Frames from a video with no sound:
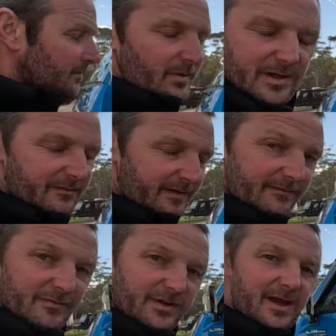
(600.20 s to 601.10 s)
What an
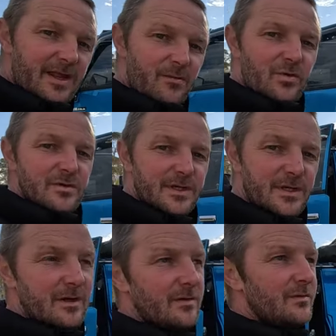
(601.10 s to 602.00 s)
eventful day that was.
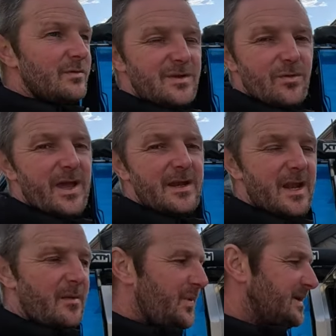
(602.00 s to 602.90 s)
So we
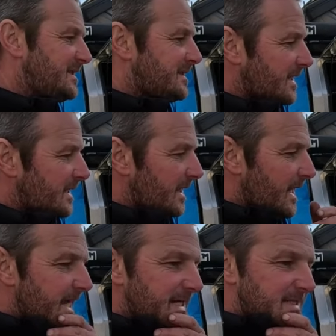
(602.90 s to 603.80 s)
ended up at Lake